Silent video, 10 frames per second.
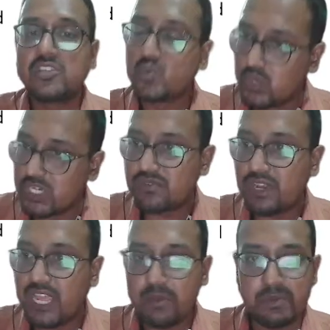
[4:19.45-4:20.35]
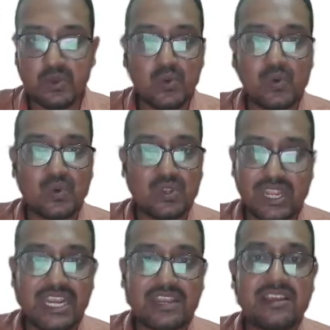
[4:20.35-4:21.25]
Students will help you,
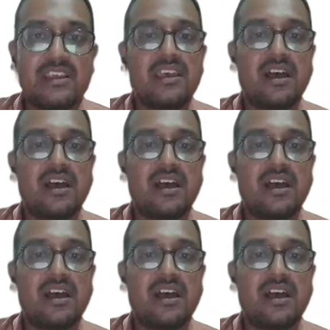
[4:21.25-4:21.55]
right?